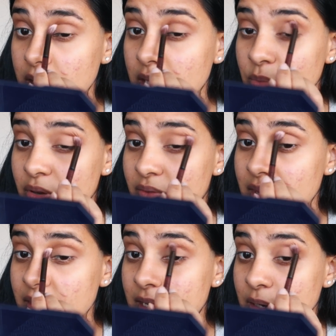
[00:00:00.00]
movie
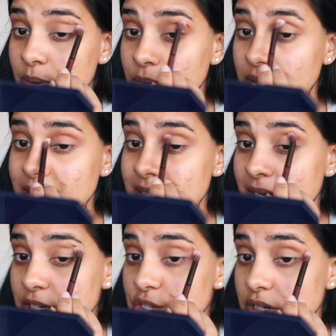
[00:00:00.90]
the other day called
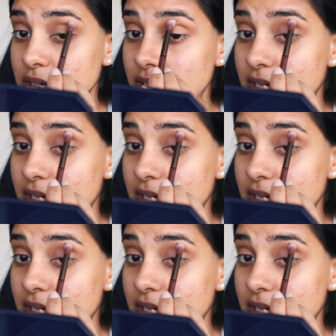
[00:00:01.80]
Contagion,